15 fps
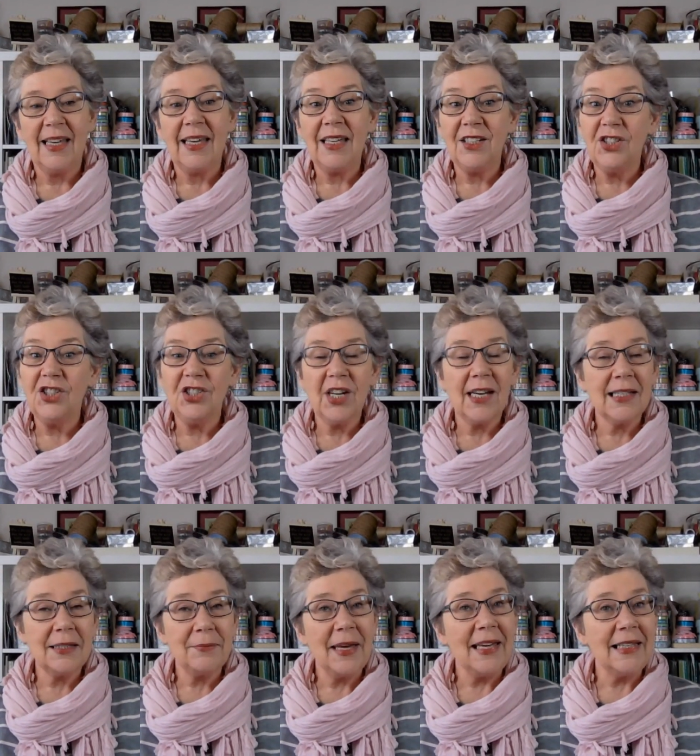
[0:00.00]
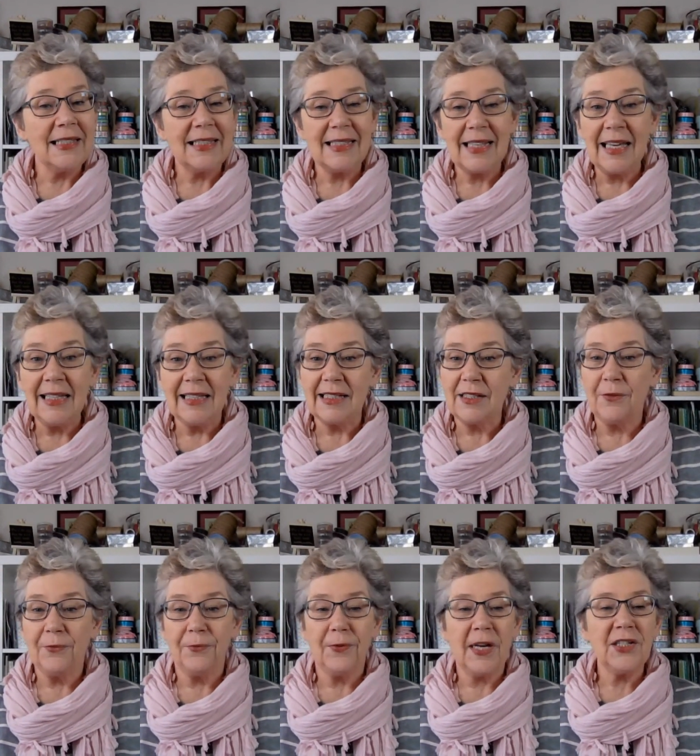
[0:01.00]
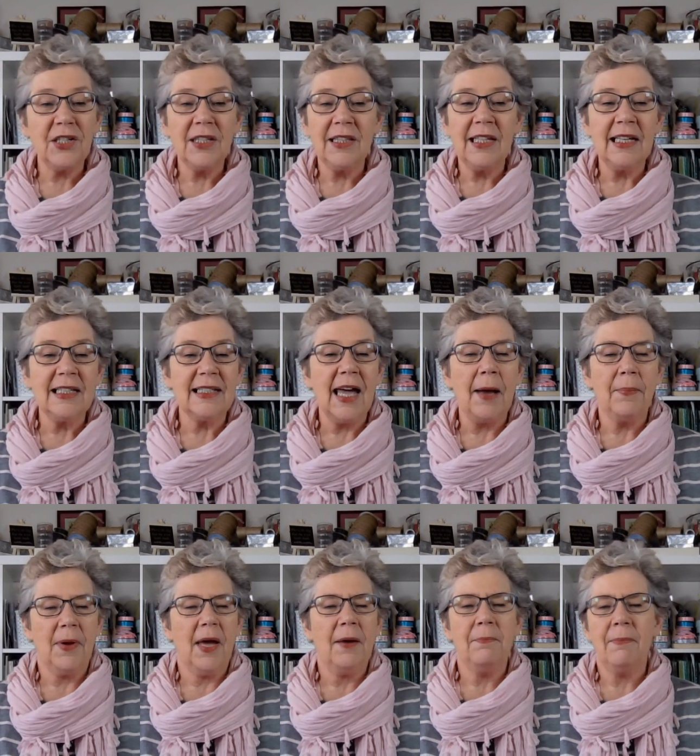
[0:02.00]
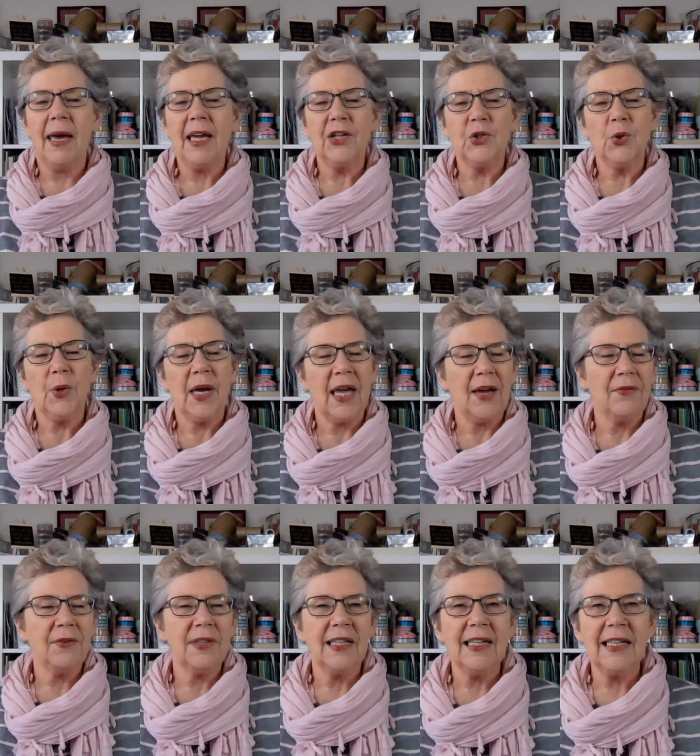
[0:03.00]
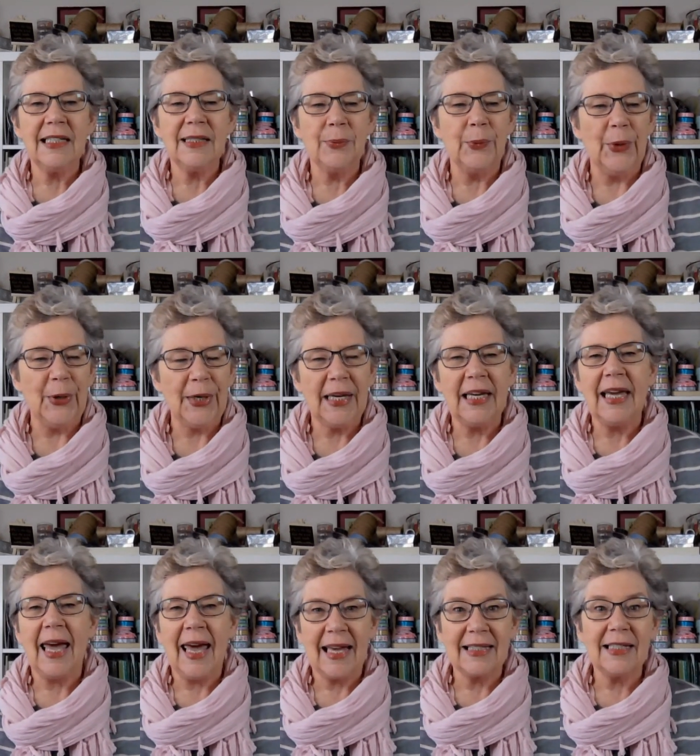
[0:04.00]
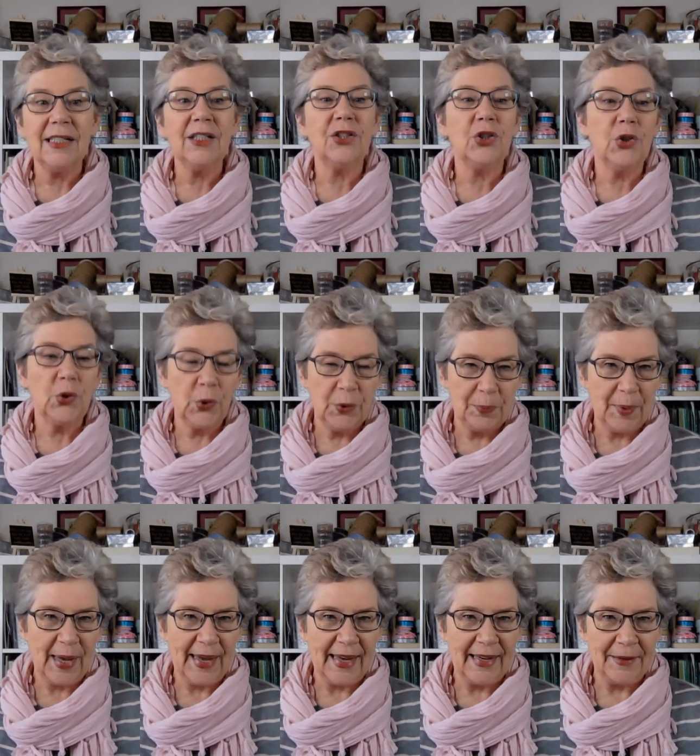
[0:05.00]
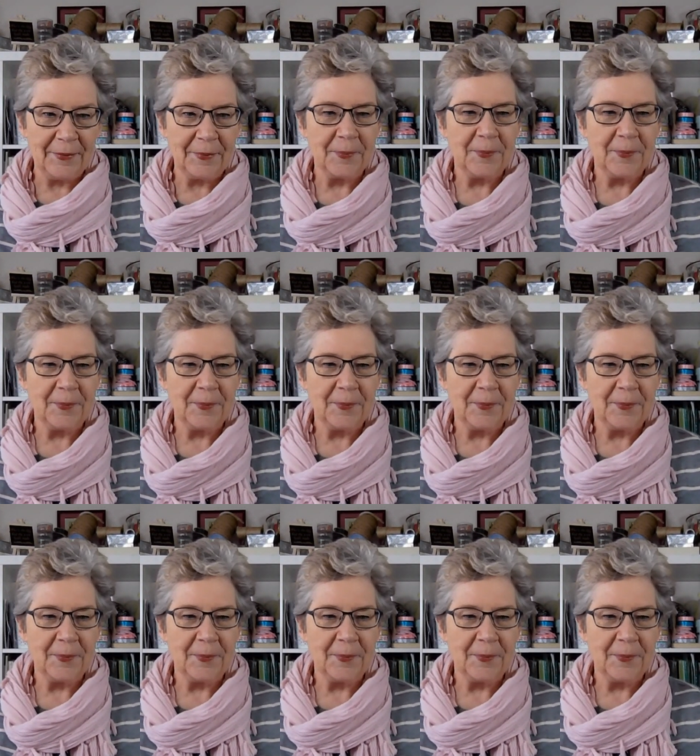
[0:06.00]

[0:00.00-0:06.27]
It just makes sense to freshen things up and make sure everything is working as it should be.